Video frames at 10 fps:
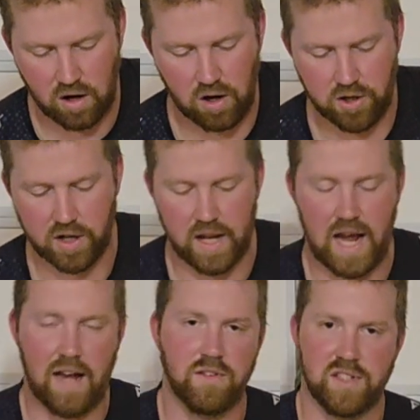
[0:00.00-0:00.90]
all you're going to
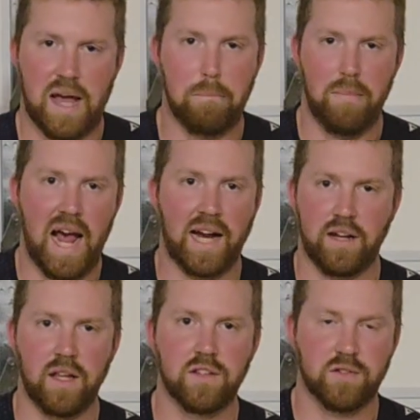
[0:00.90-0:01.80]
have is that
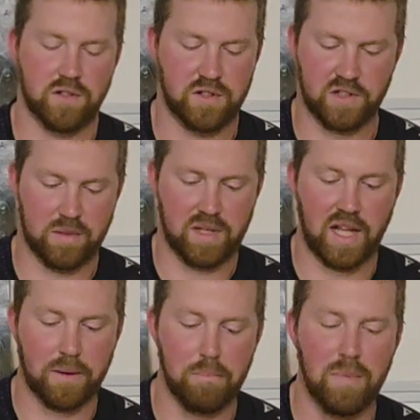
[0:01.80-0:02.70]
magnet. So it's just going to be
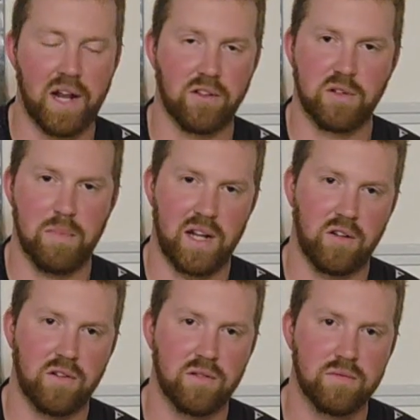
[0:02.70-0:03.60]
like metal to
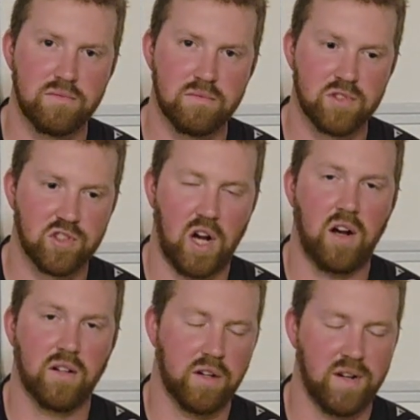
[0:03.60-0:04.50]
metal,
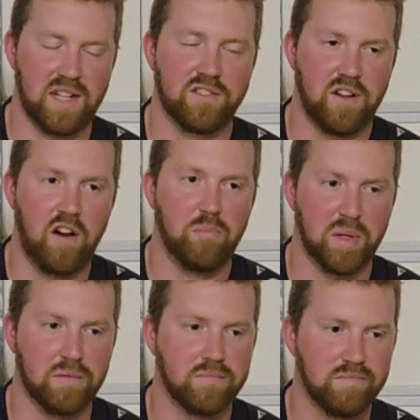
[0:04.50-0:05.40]
soft, not soft,
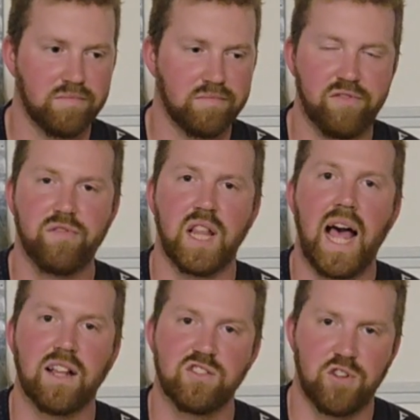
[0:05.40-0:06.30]
but
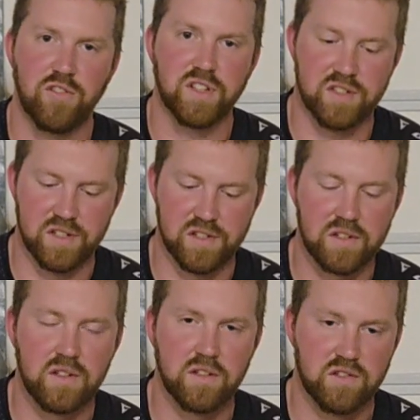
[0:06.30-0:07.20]
flat
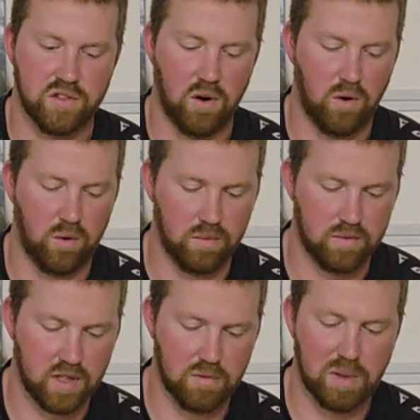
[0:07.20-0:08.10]
surfaces. So
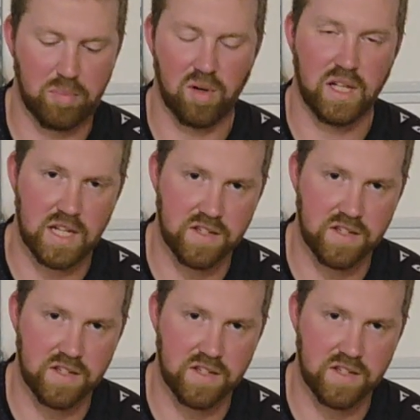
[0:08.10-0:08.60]
it'd be pretty